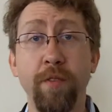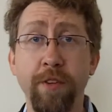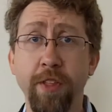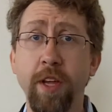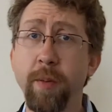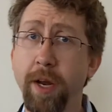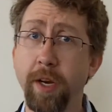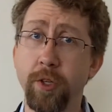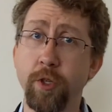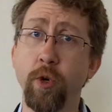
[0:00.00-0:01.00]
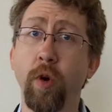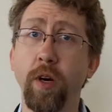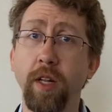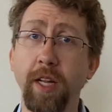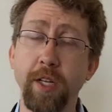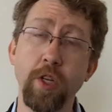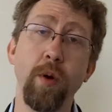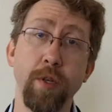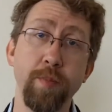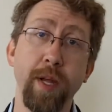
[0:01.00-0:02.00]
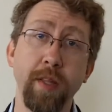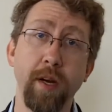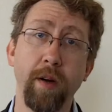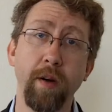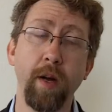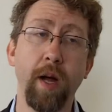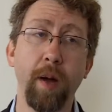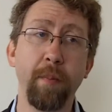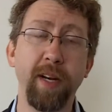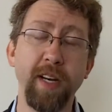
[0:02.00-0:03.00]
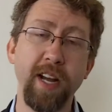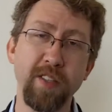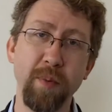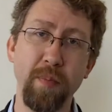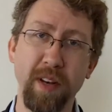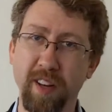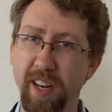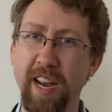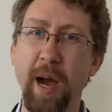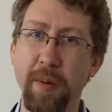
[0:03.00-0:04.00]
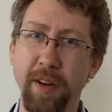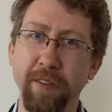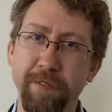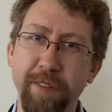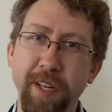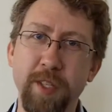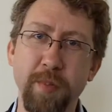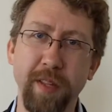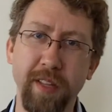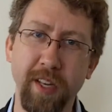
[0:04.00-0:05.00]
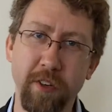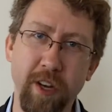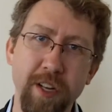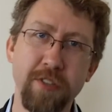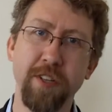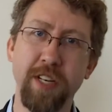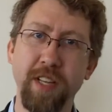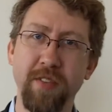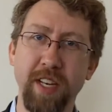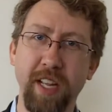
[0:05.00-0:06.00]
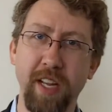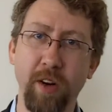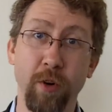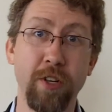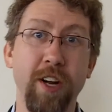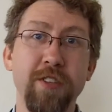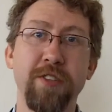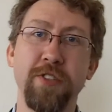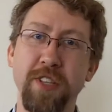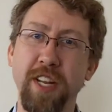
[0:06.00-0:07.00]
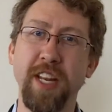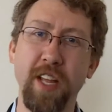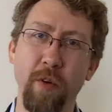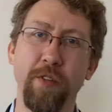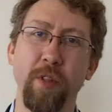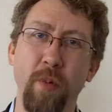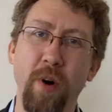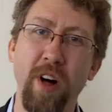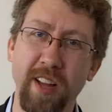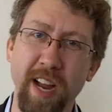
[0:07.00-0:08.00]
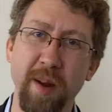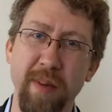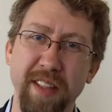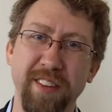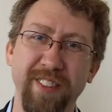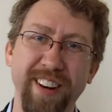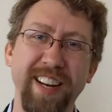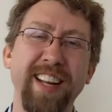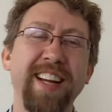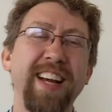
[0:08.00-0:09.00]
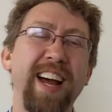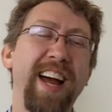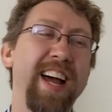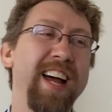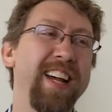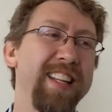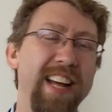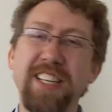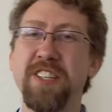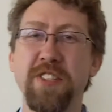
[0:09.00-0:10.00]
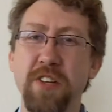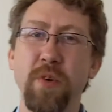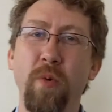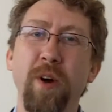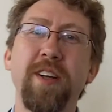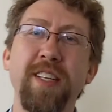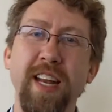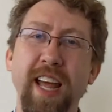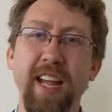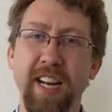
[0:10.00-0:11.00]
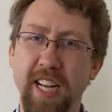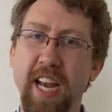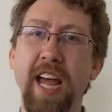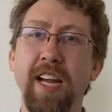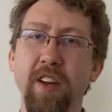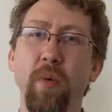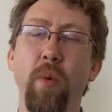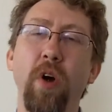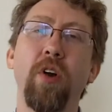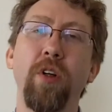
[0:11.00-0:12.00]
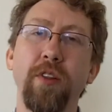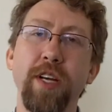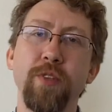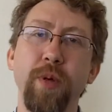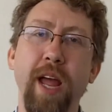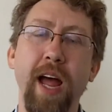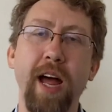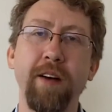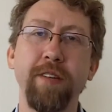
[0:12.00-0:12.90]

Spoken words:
Well, if you think about it historically, it's always been there, but it hasn't been collaborative. It's been the toss the DVD or toss the CD over the wall kind of method, right? Mm-hmm. And that just doesn't work today in a connected world as we have.